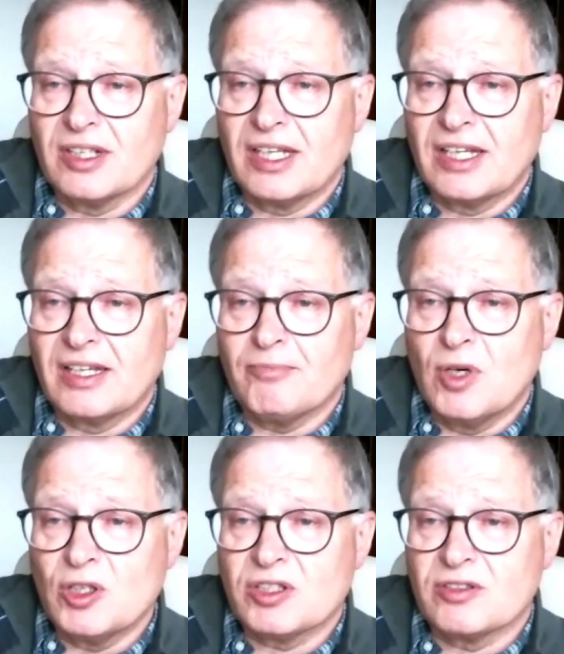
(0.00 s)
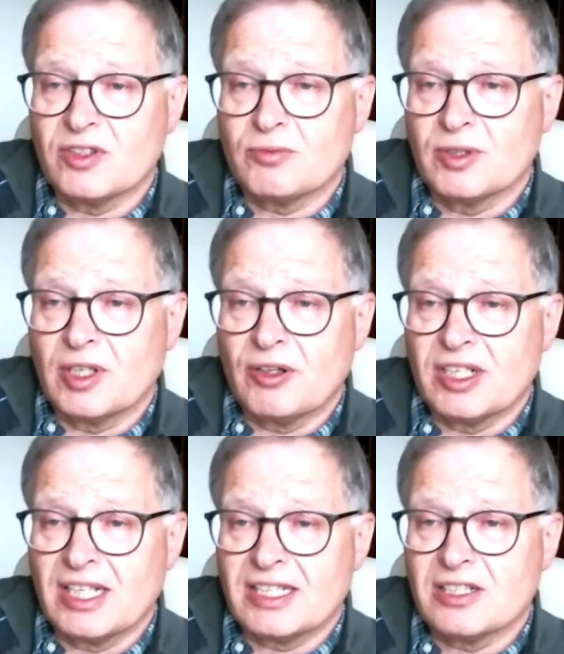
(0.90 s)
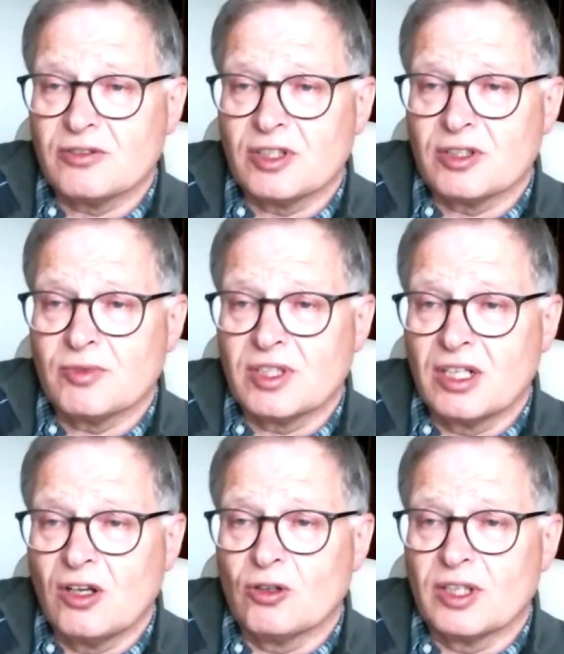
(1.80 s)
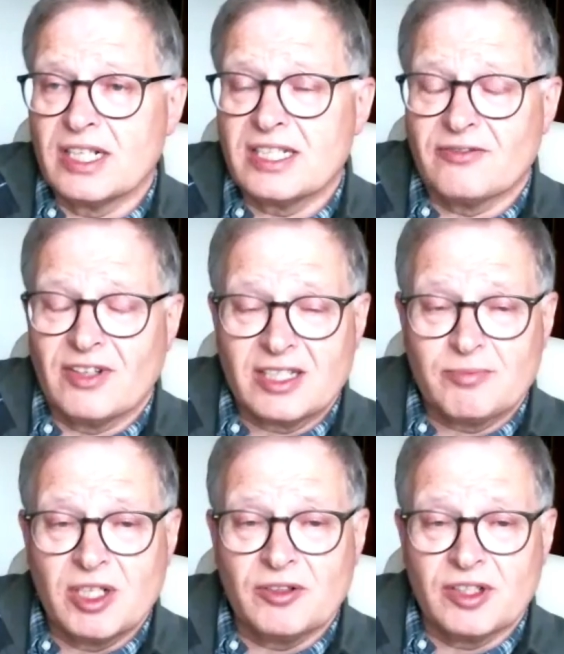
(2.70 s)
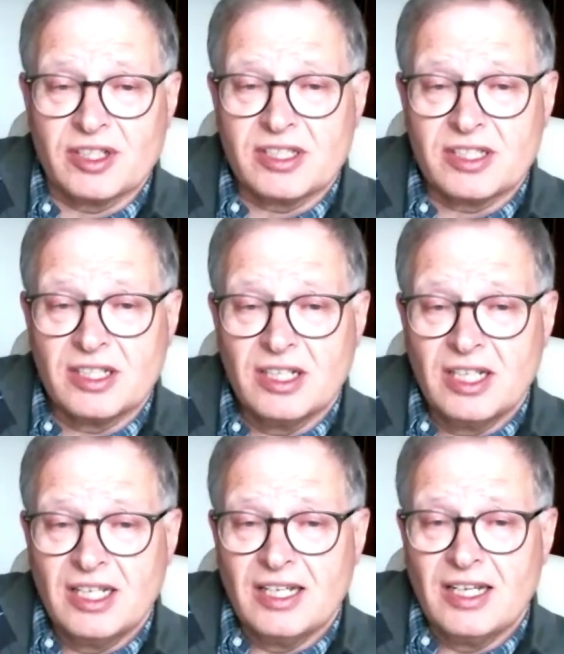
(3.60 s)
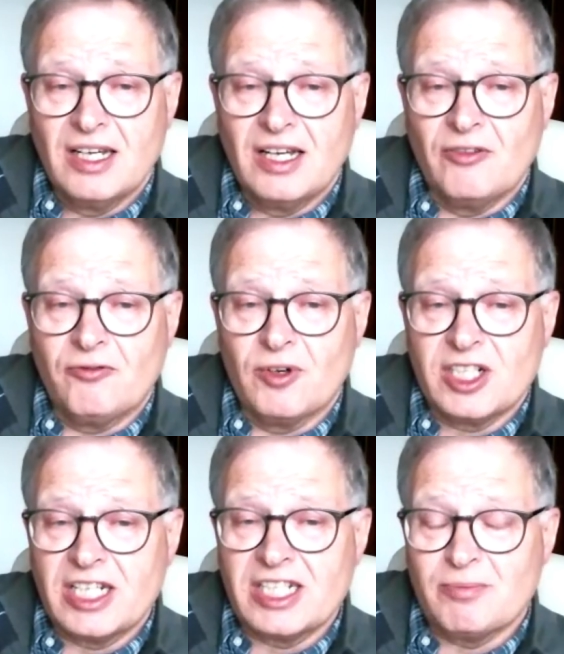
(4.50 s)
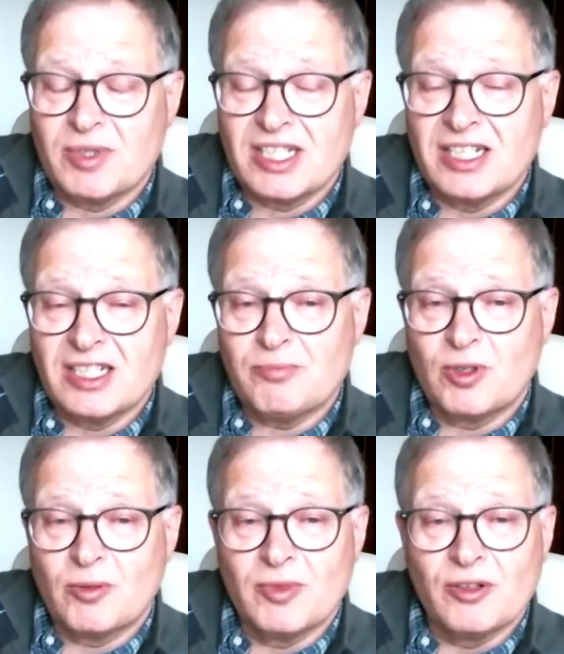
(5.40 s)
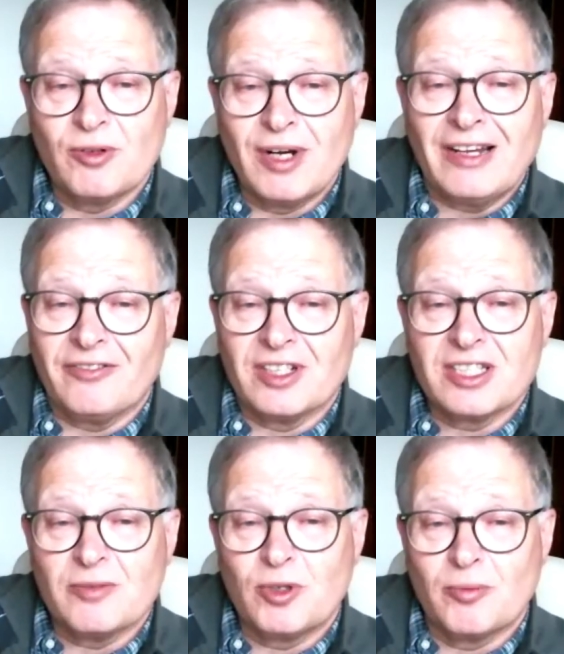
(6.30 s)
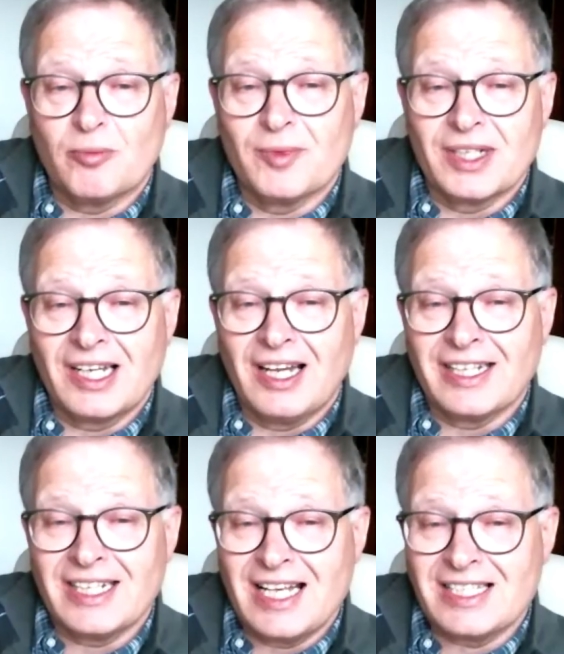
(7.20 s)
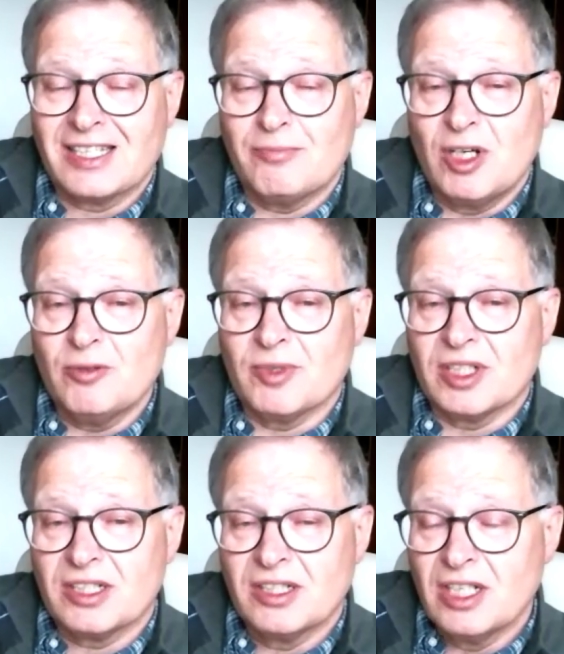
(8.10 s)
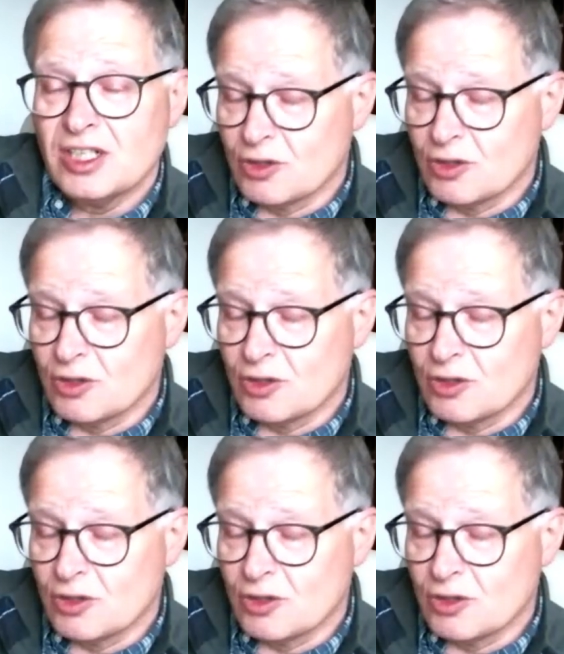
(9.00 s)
And most of us would go into that situation with a long list of experience, of which 80% is probably irrelevant to the problem the client has at the moment.